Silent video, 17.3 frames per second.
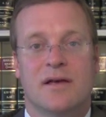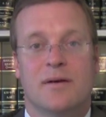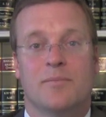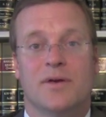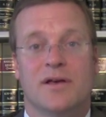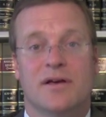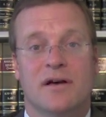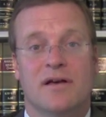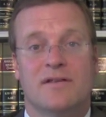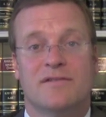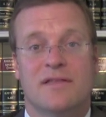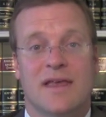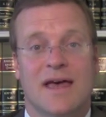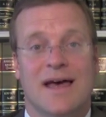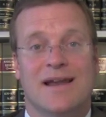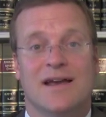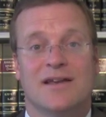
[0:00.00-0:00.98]
Because of
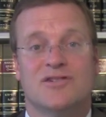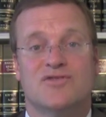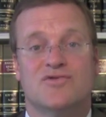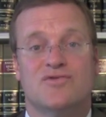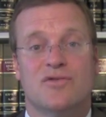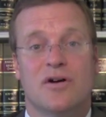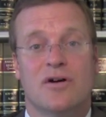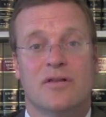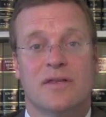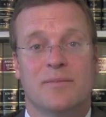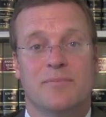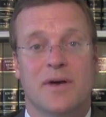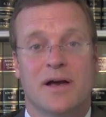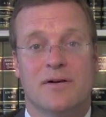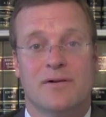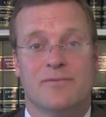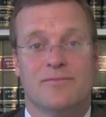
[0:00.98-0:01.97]
that, I strongly
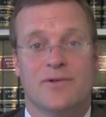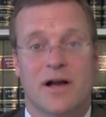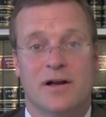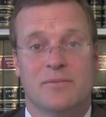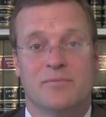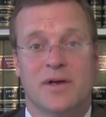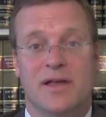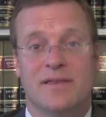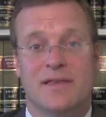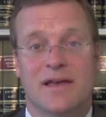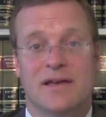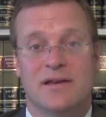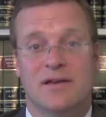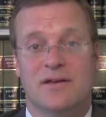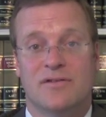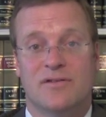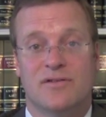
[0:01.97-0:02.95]
recommend that
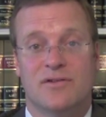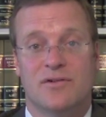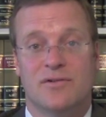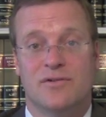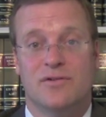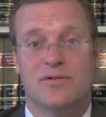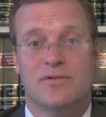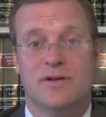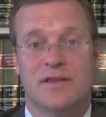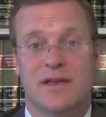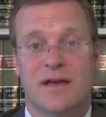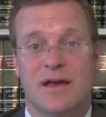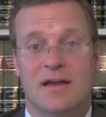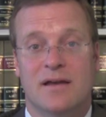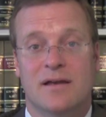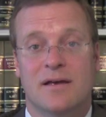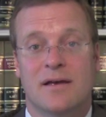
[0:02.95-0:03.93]
you consider doing
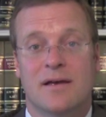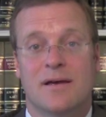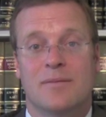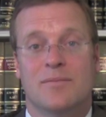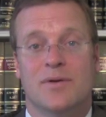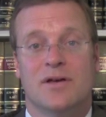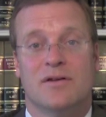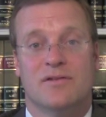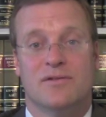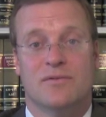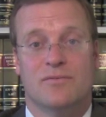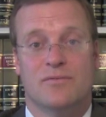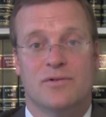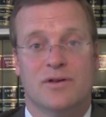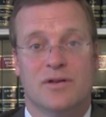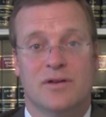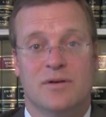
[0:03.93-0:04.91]
that, because it
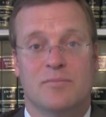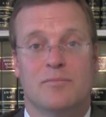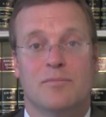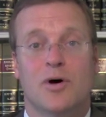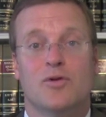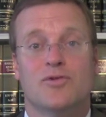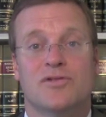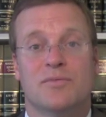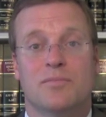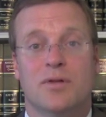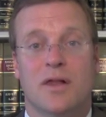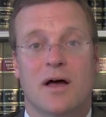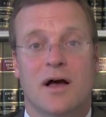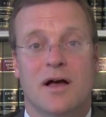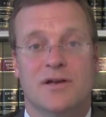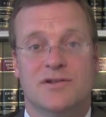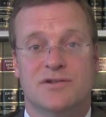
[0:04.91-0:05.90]
really
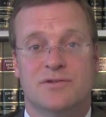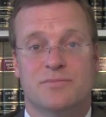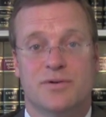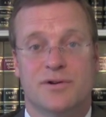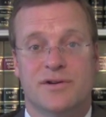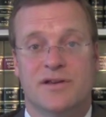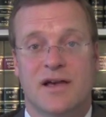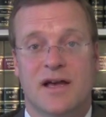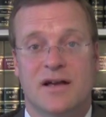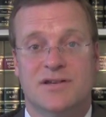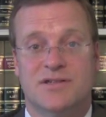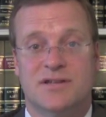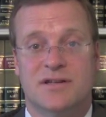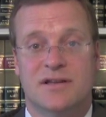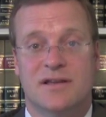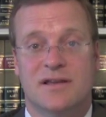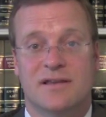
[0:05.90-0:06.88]
multiplies your
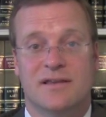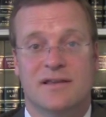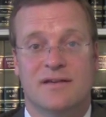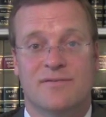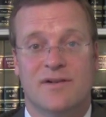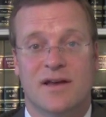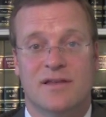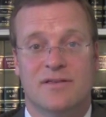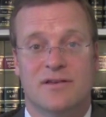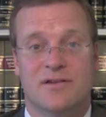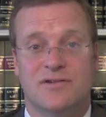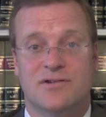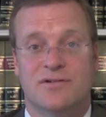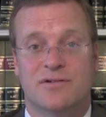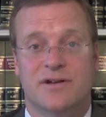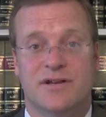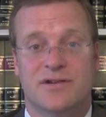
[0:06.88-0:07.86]
protection in the event that
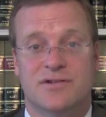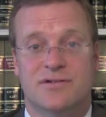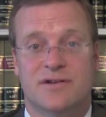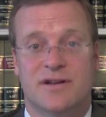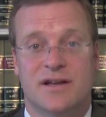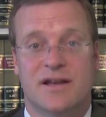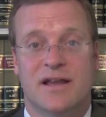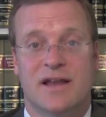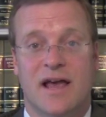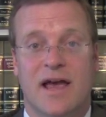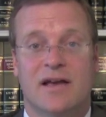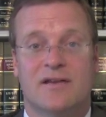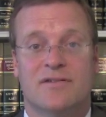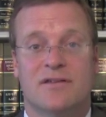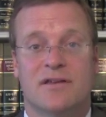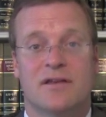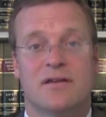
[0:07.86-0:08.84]
you're injured in an
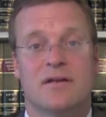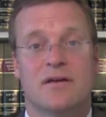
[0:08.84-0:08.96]
accident